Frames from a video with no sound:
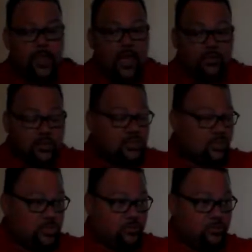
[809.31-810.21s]
At the
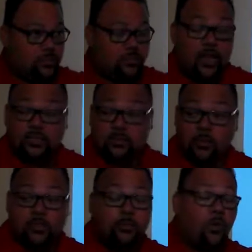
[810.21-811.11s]
tissue. That's the
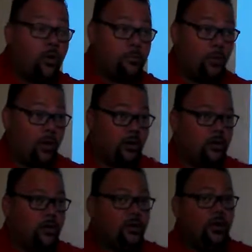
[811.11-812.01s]
most important part.
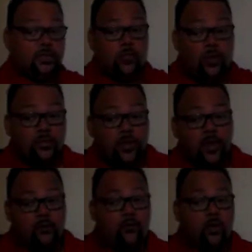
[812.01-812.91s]
It's one
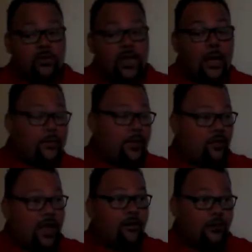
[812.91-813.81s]
thing for it to happen at
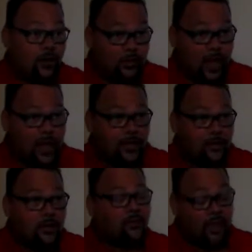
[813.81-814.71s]
the alveoli.
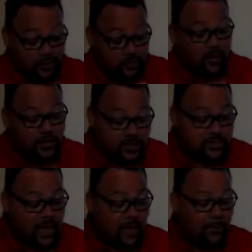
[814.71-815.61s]
That's where it
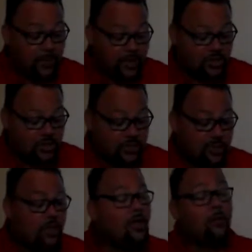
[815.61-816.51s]
needs to happen
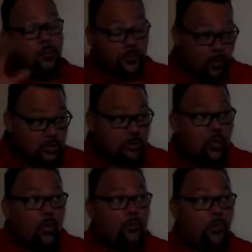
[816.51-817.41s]
initially. But the most
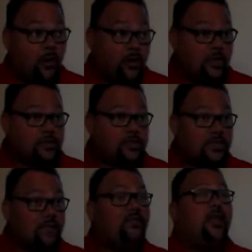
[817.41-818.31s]
important part is
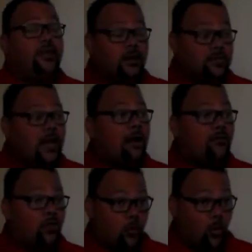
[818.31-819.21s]
that it comes out
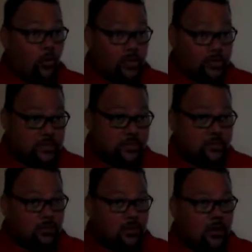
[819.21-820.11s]
of your organs.
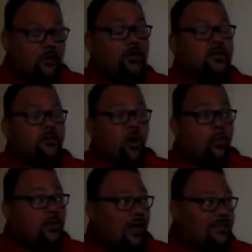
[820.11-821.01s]
Because if
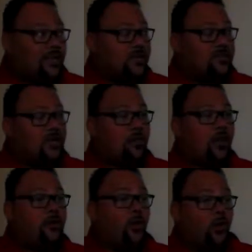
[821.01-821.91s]
carbon dioxide doesn't come
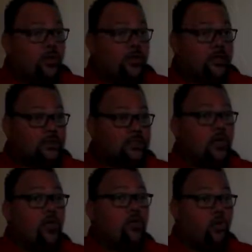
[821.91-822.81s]
out of your organs,
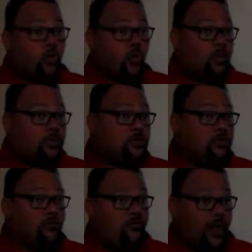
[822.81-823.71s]
you're going to
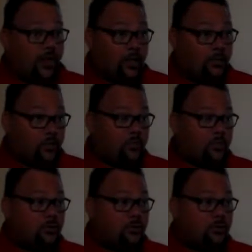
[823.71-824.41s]
develop